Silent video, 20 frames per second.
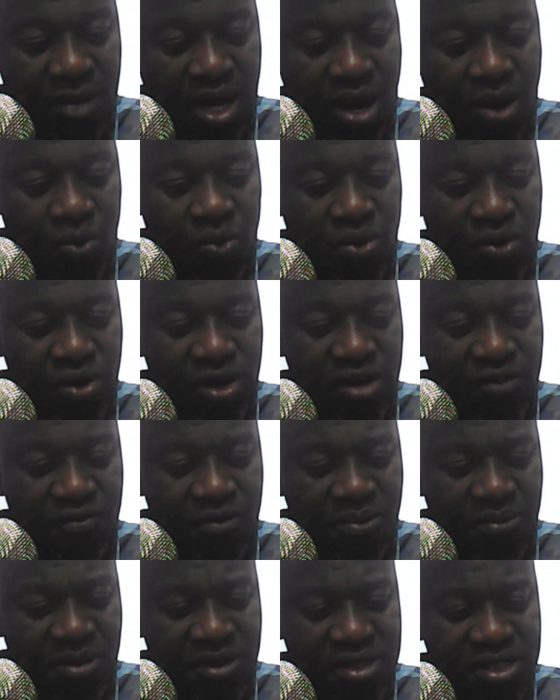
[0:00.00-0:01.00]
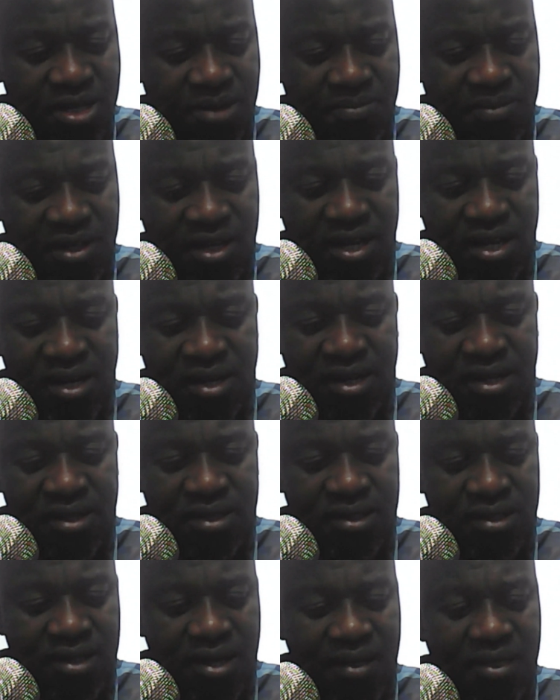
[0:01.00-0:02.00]
will read from the chapter
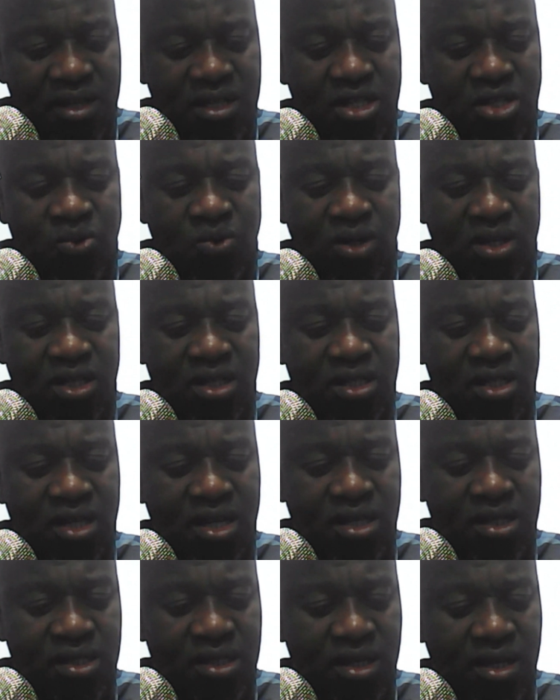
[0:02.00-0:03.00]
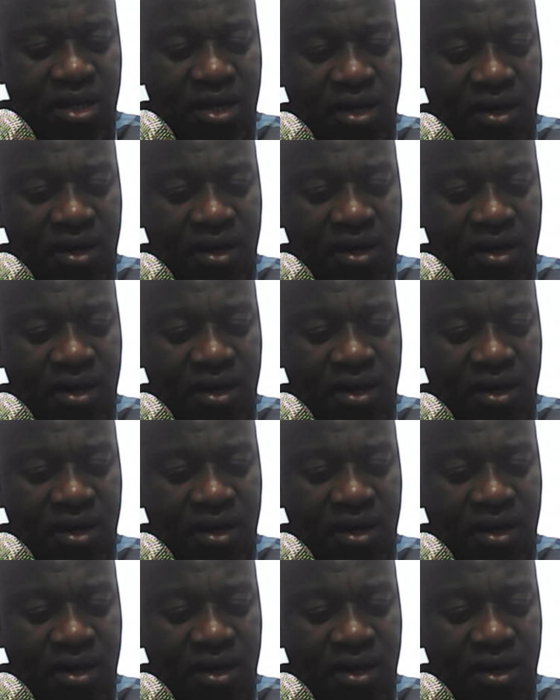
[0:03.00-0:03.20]
headings, and this is what it says.